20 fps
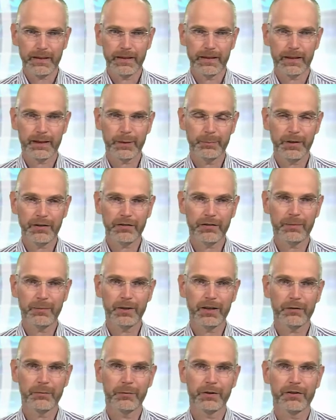Capacity
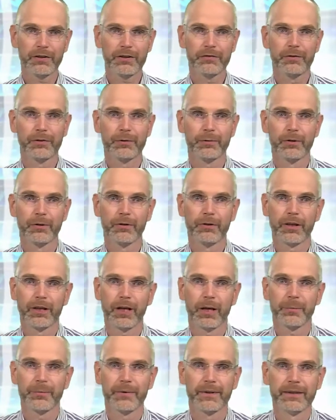management, if you would look it
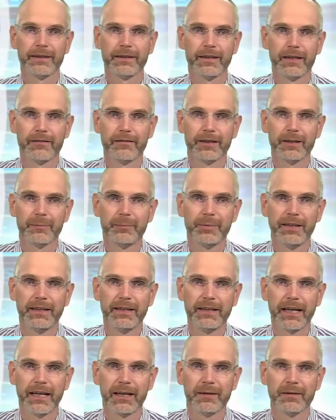up in
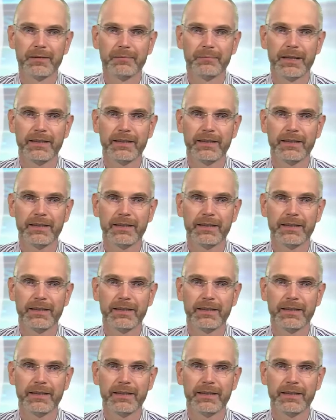Wikipedia,